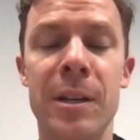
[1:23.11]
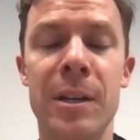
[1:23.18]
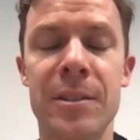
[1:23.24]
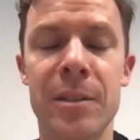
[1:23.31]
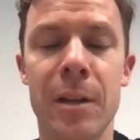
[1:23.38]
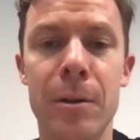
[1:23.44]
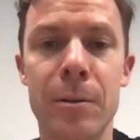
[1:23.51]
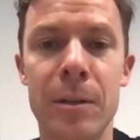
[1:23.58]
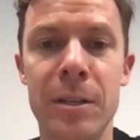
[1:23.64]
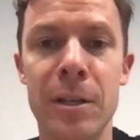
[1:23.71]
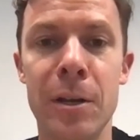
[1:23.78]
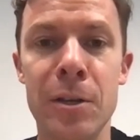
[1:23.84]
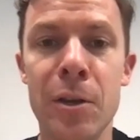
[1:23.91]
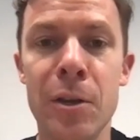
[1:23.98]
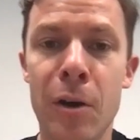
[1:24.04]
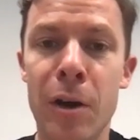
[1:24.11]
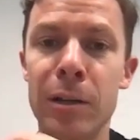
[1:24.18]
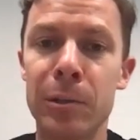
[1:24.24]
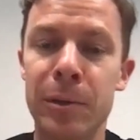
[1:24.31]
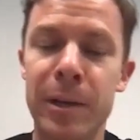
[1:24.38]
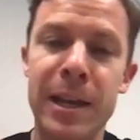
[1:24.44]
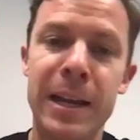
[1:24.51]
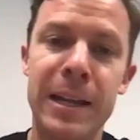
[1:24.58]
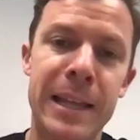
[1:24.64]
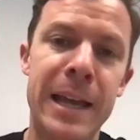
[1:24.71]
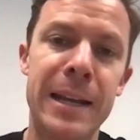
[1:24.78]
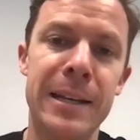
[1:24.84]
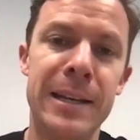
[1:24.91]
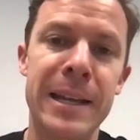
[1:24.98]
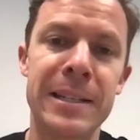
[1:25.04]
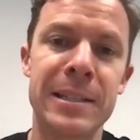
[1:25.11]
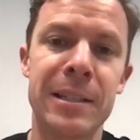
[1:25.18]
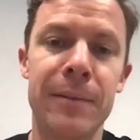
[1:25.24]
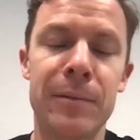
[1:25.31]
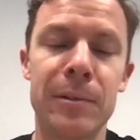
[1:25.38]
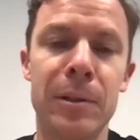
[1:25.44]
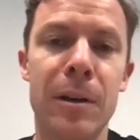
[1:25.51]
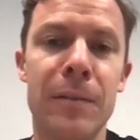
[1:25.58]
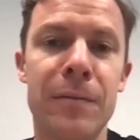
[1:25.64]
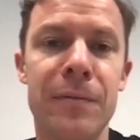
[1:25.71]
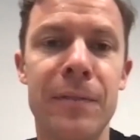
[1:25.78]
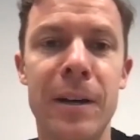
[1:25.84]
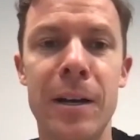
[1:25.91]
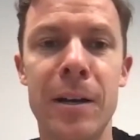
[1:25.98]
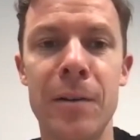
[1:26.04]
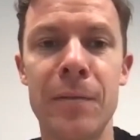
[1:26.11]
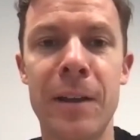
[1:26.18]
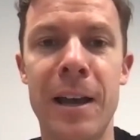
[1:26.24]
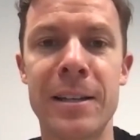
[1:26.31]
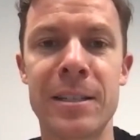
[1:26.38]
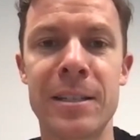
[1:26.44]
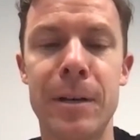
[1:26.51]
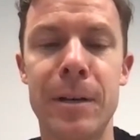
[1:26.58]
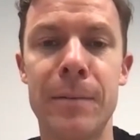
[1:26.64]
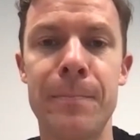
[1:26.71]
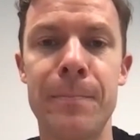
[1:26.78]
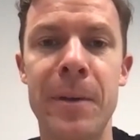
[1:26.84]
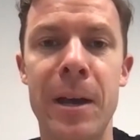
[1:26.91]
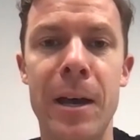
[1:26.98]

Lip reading: So, you know, you're kind of looking at that next level of customer,